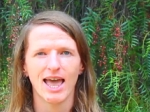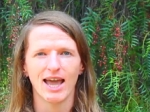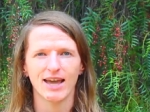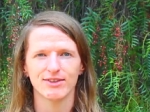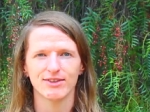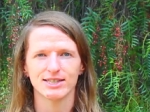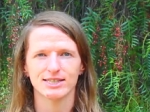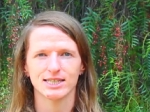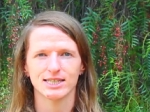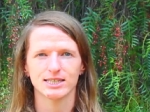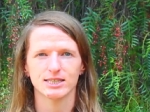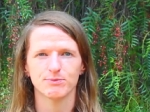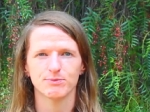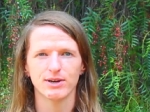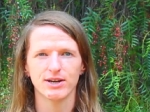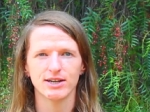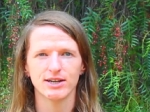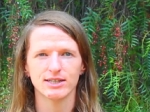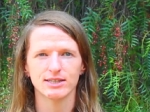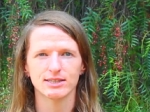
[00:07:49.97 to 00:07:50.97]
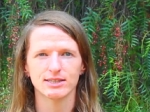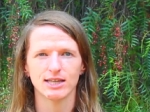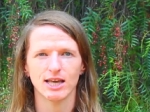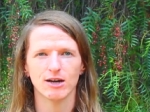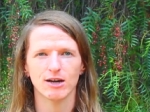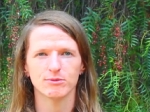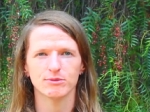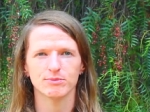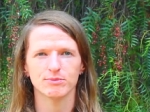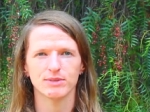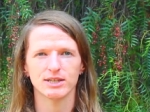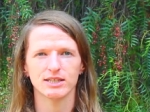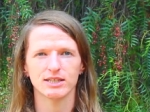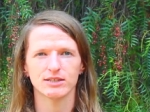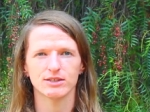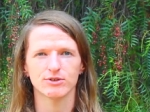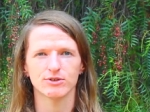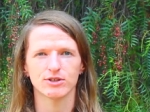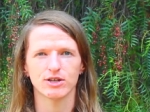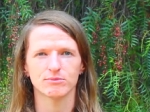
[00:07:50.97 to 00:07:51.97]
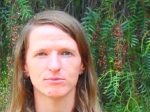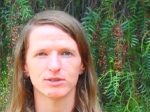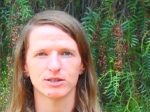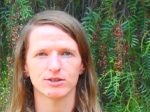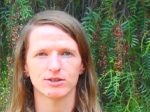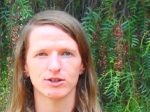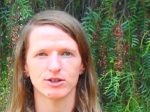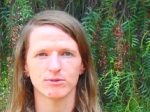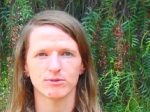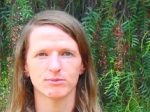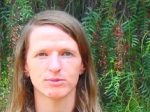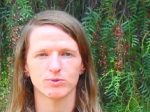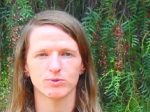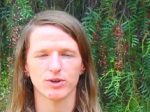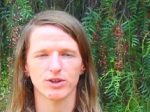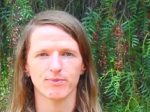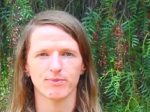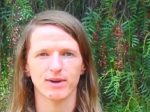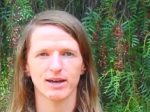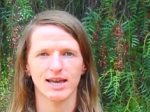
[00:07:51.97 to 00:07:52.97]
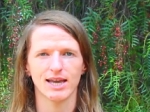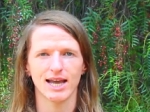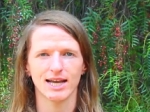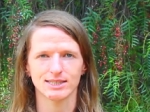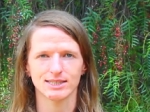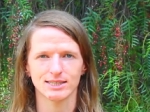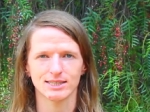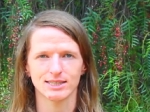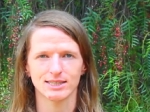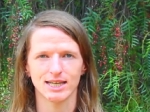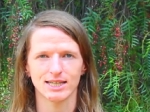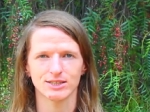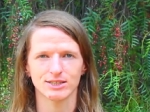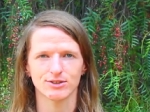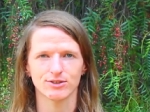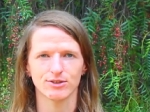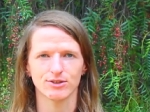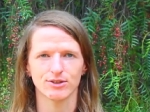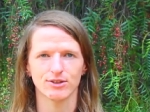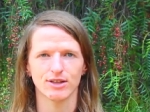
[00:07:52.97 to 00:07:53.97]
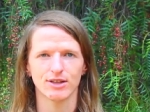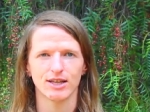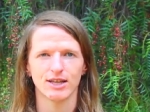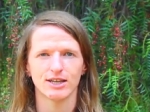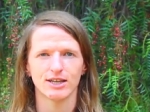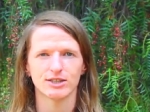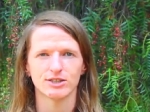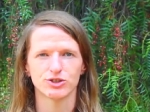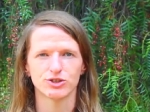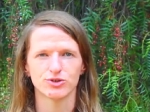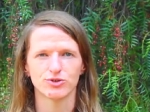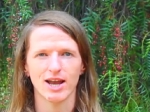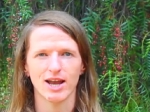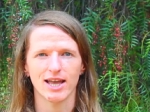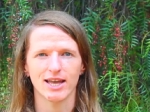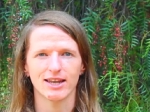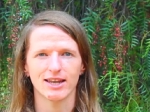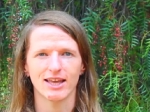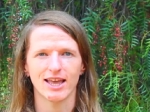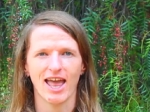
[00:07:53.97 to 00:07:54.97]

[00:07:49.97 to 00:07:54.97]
And this experience helped me to come to terms with my existential dread